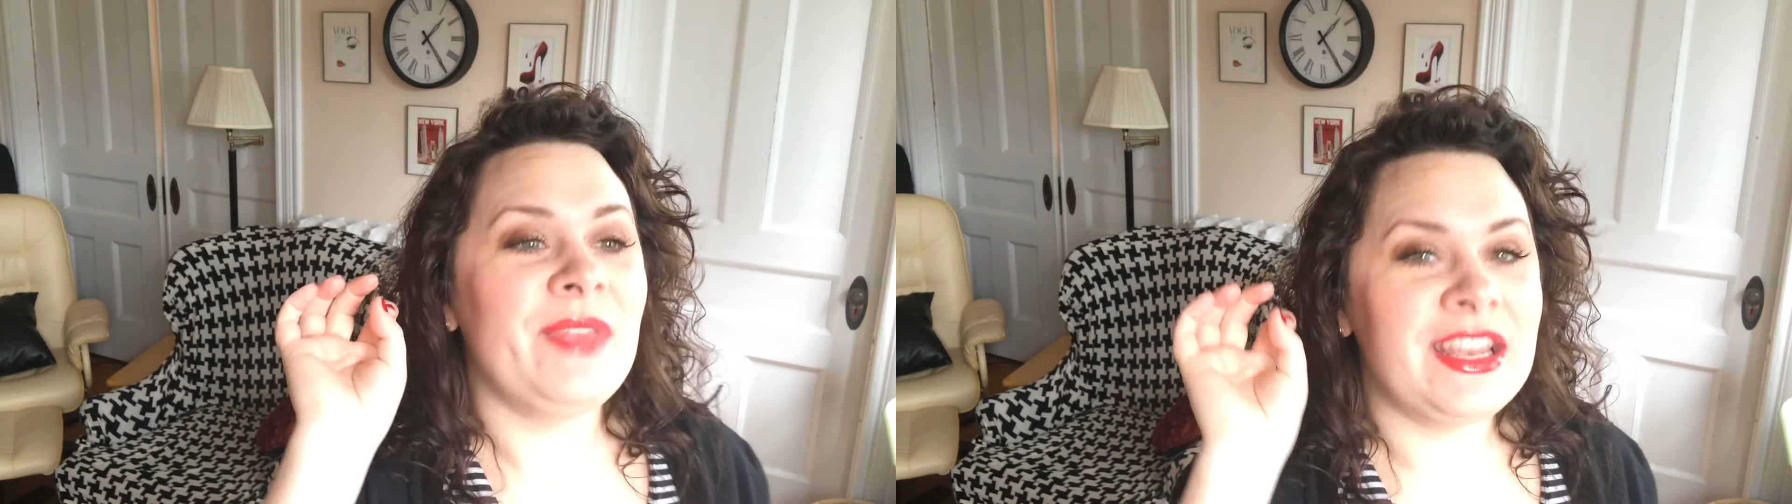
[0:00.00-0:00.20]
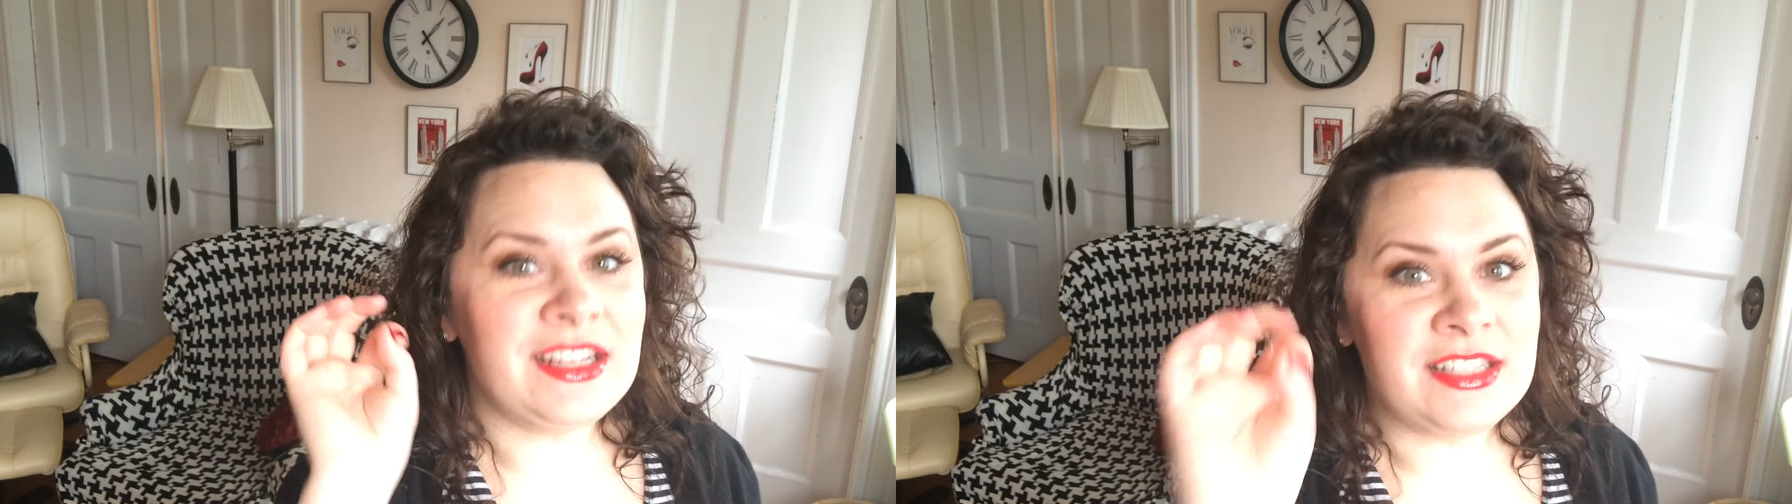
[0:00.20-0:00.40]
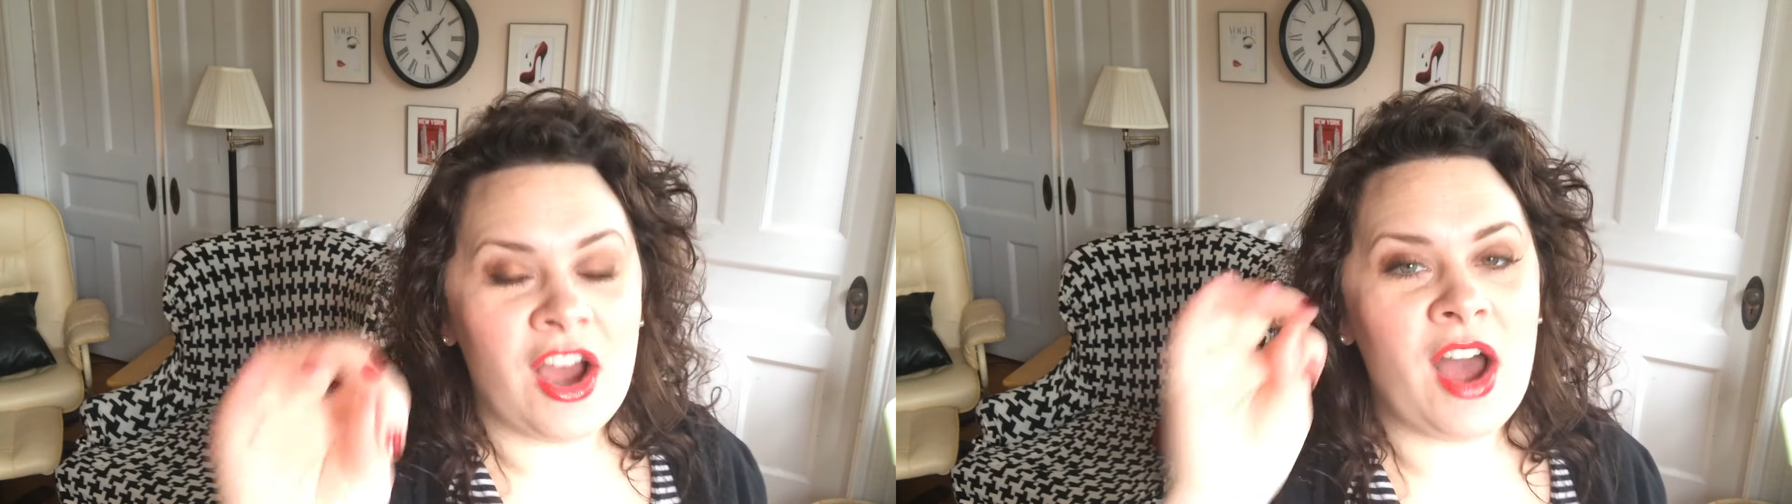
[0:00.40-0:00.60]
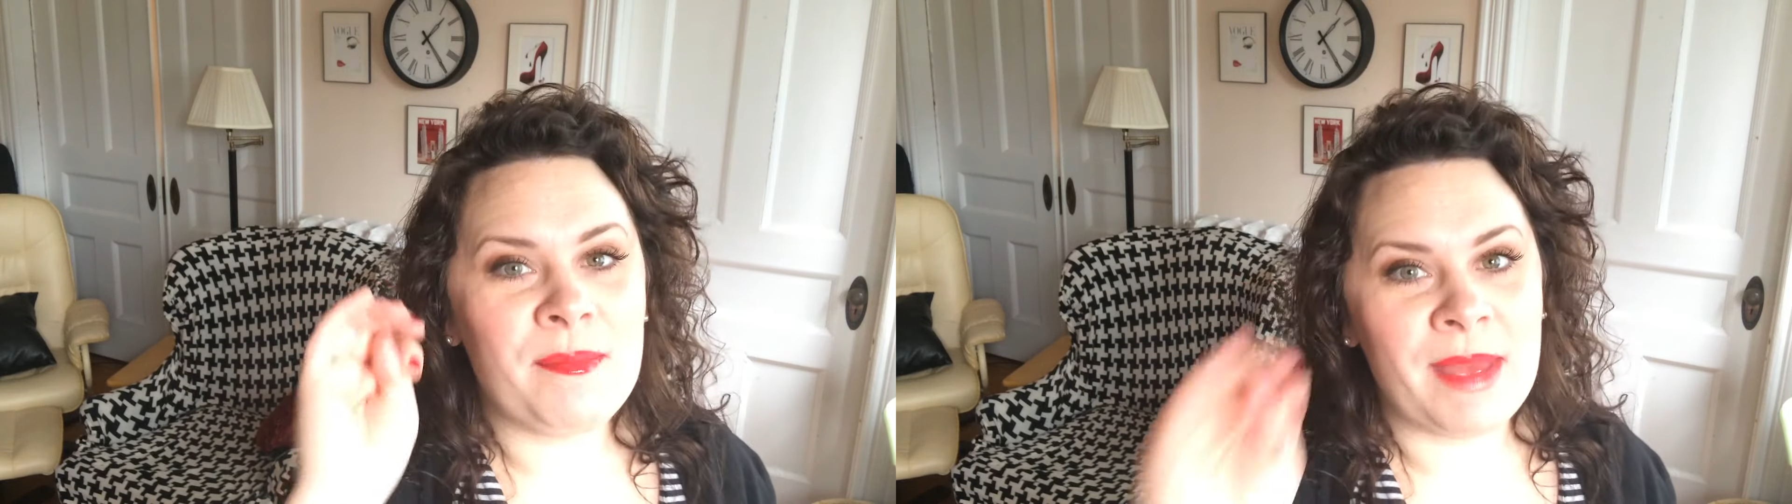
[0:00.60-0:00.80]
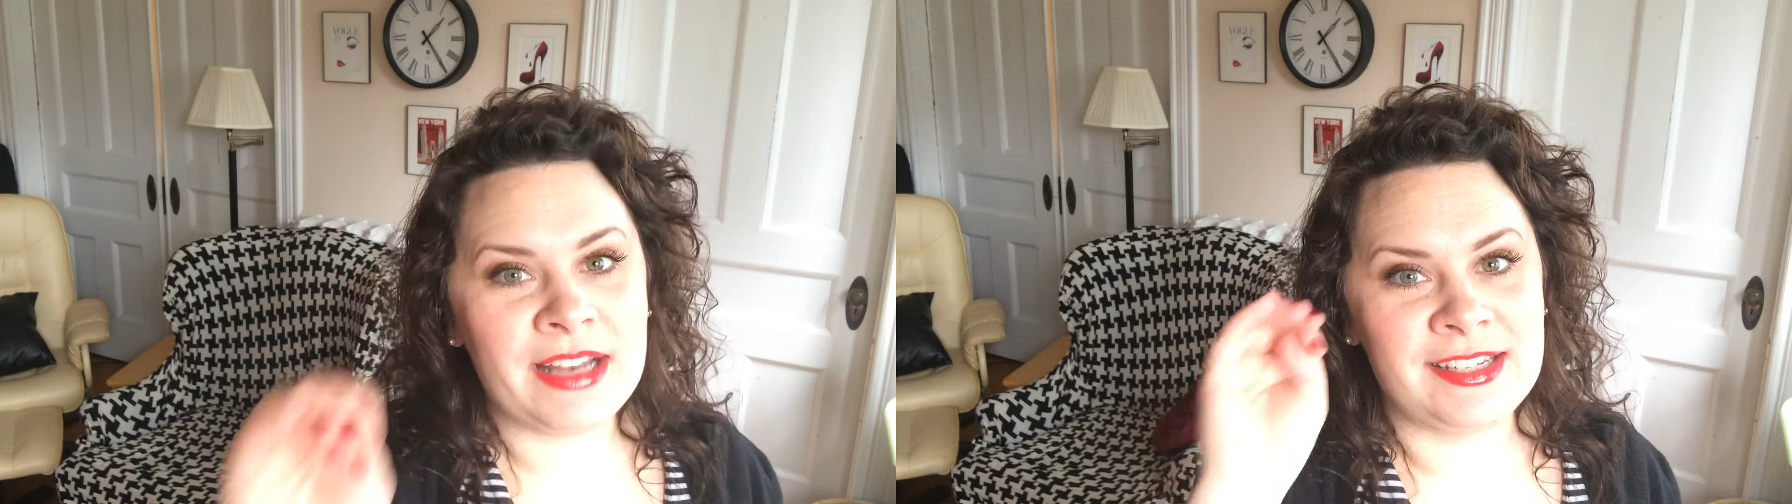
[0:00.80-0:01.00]
It is
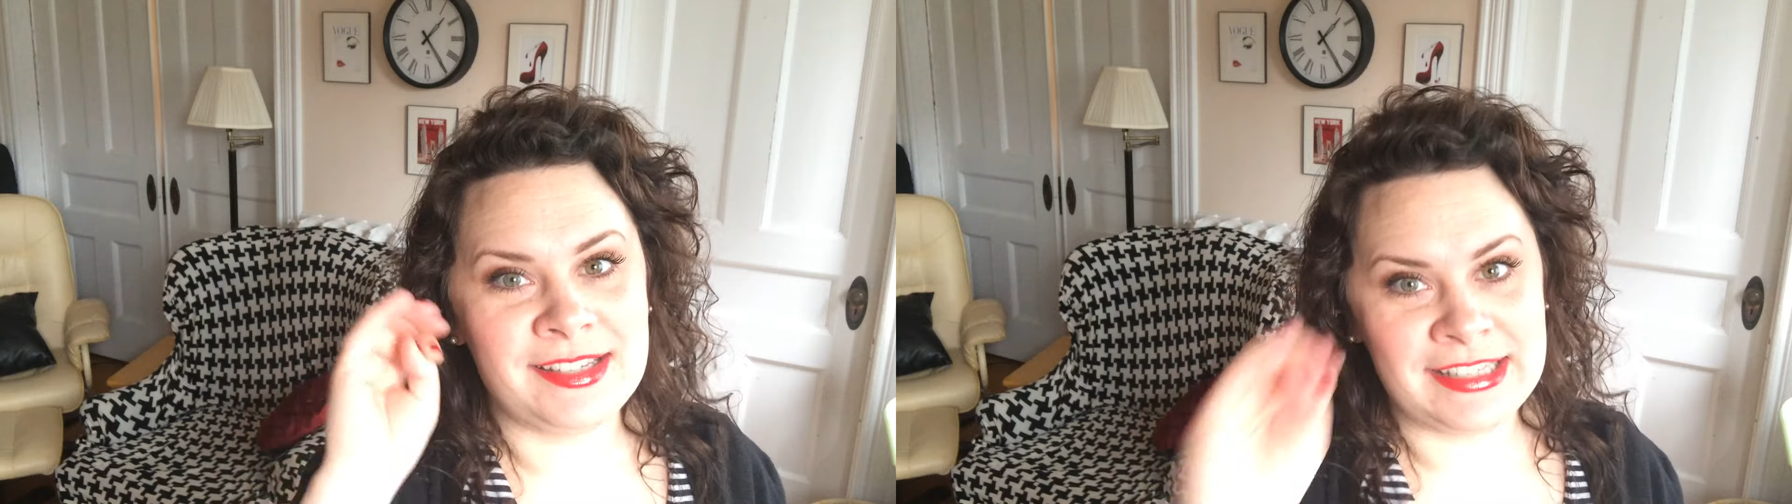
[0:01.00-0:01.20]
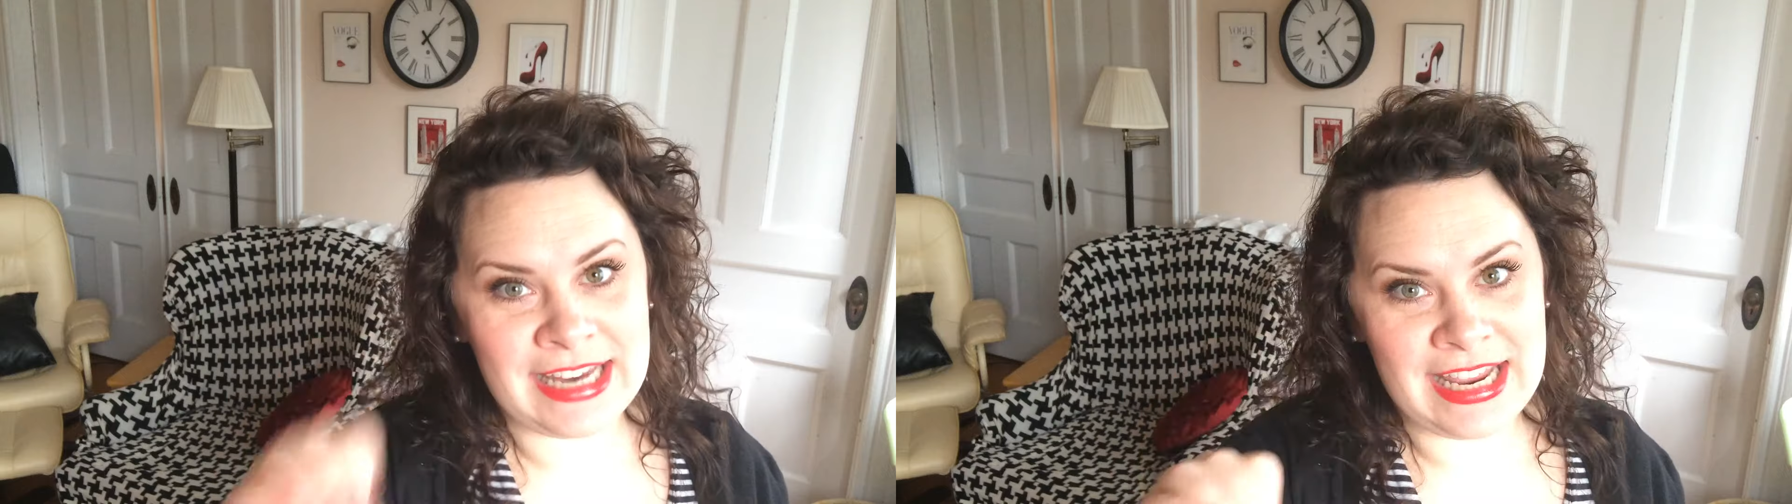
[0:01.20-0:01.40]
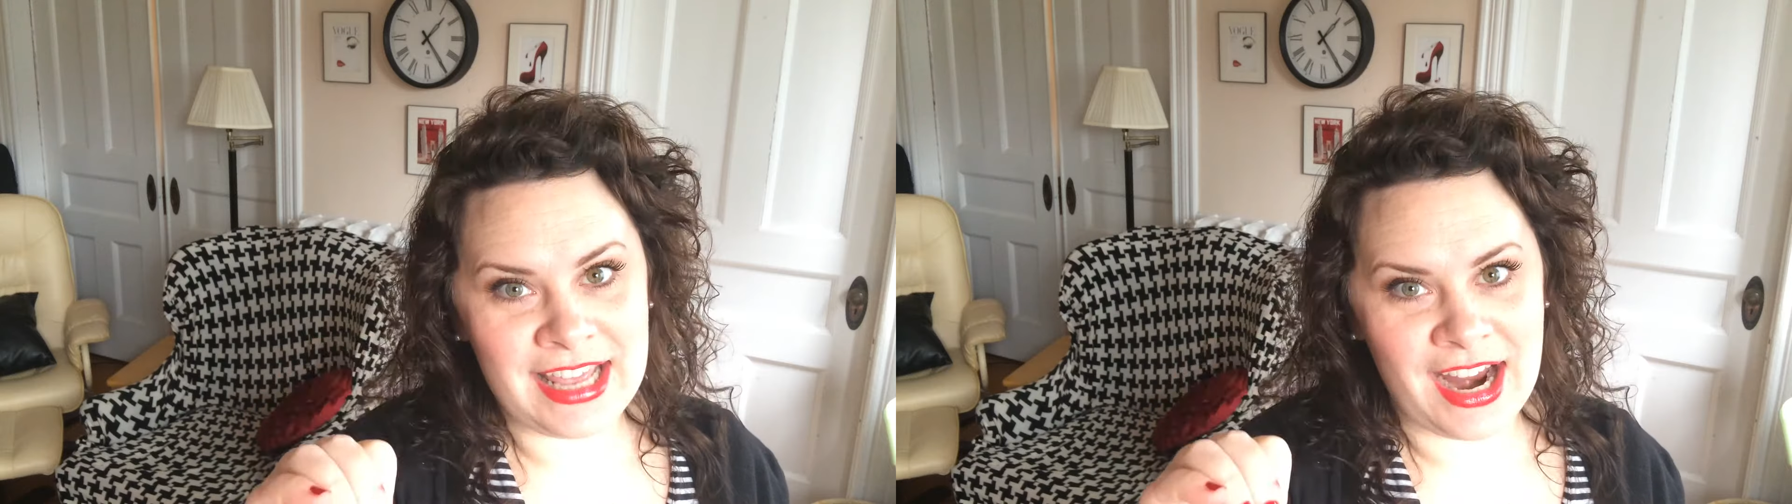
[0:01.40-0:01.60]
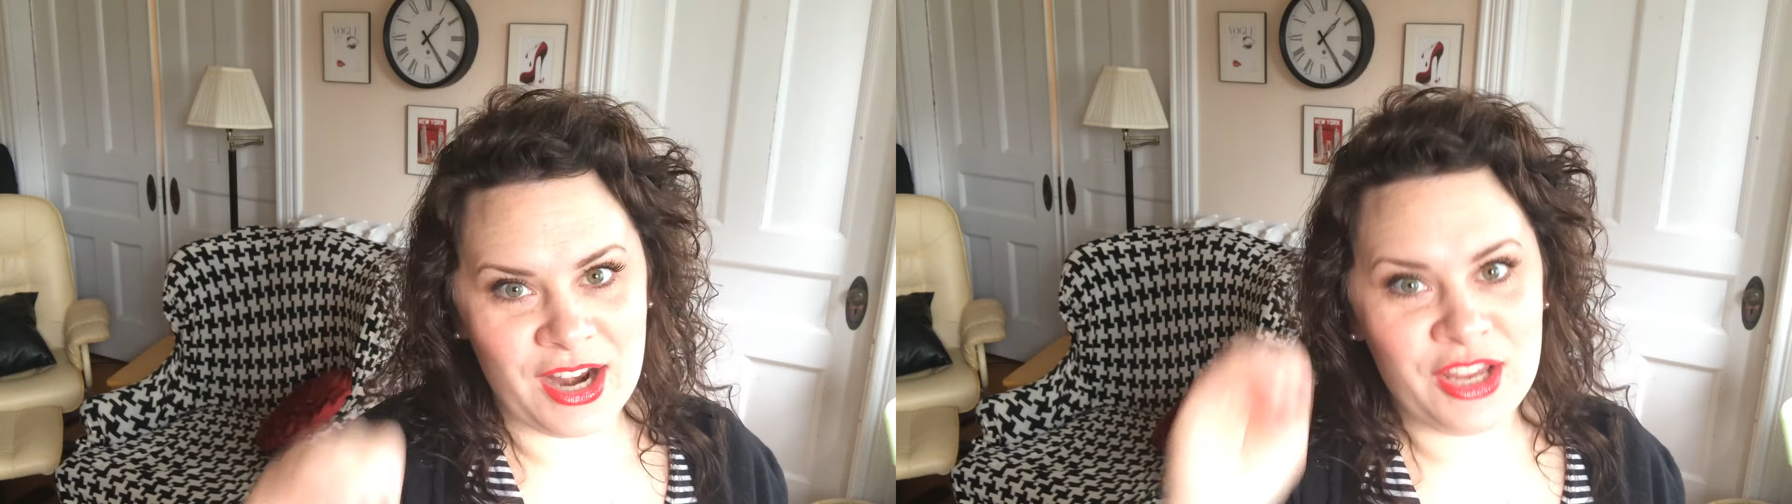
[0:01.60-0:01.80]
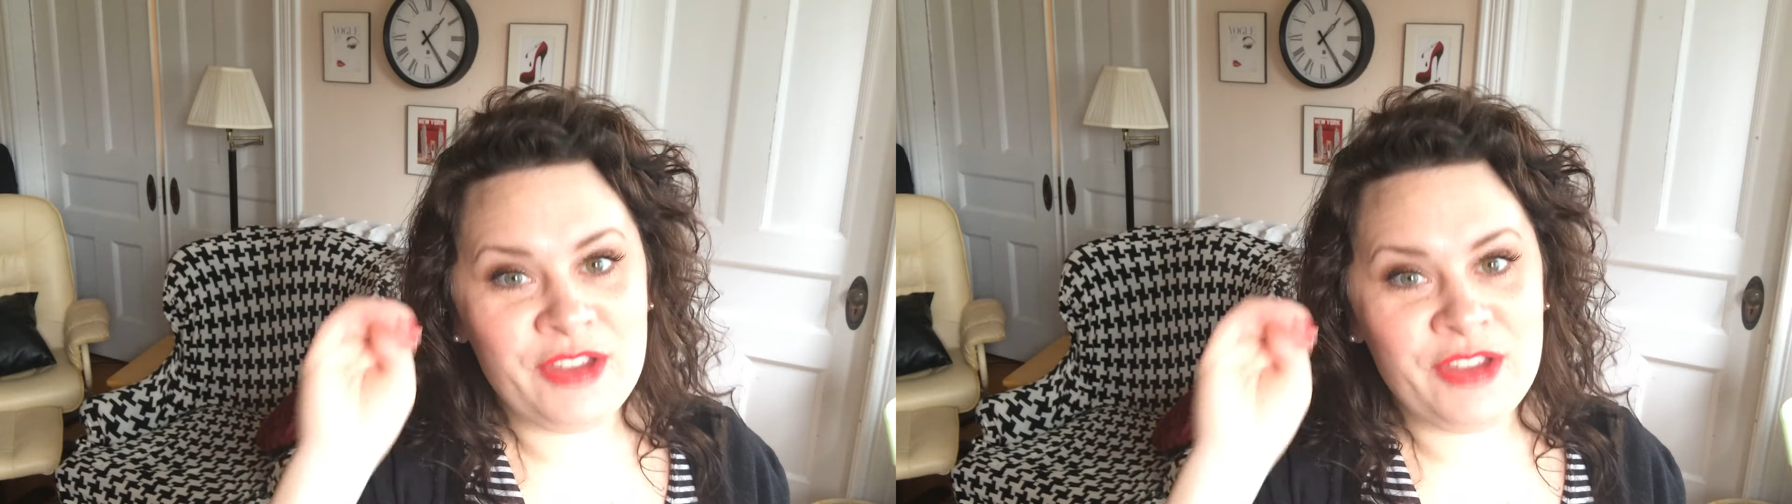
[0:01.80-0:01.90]
not meant to stay there.